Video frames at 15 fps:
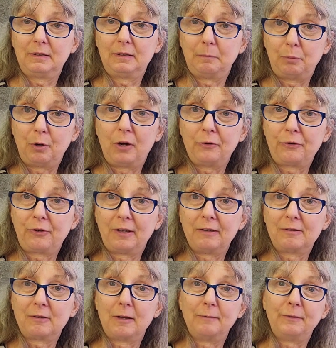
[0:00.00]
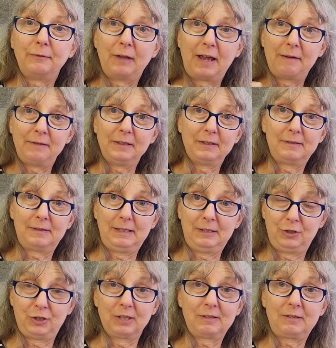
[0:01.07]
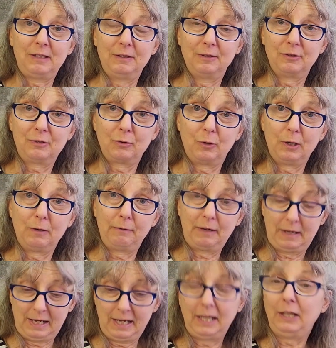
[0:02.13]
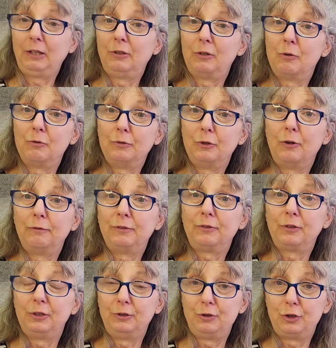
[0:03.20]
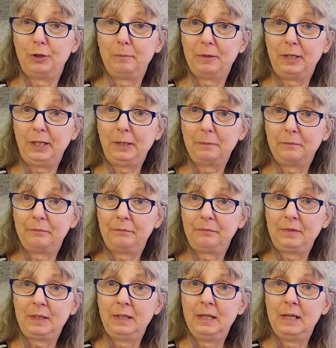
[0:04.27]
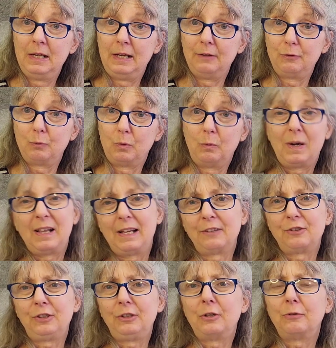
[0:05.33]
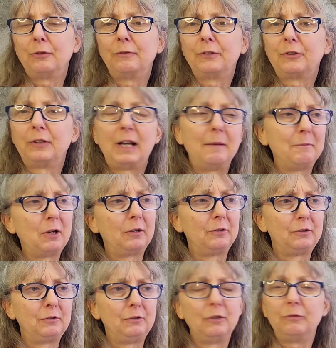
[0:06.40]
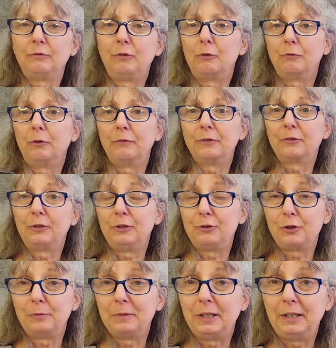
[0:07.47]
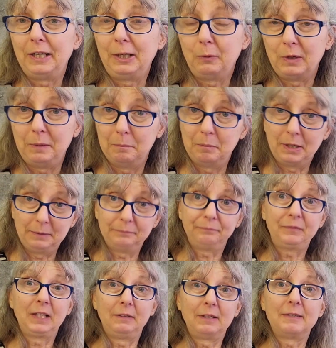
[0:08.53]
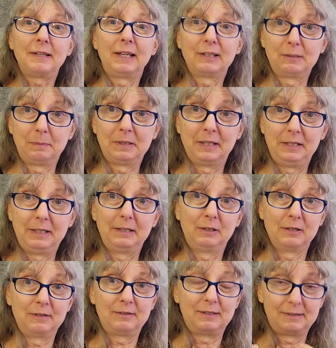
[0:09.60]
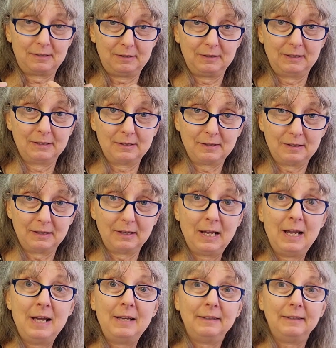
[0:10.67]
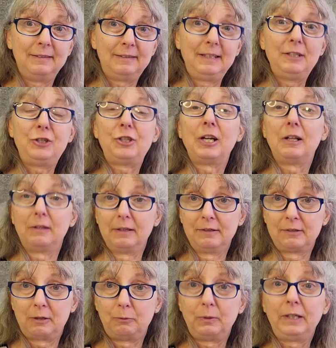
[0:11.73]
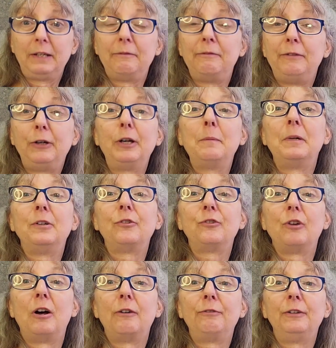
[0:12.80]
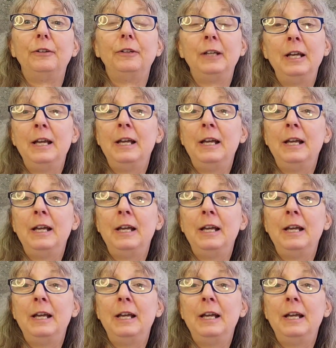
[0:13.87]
the process of having the seed just in the soil. A, you don't know if it's going to germinate, as well. Actually, you don't know if it's gonna, I'm not don't know if it's going to germinate anyway, but it does expedite it because this the, the the seed shell is already very much softened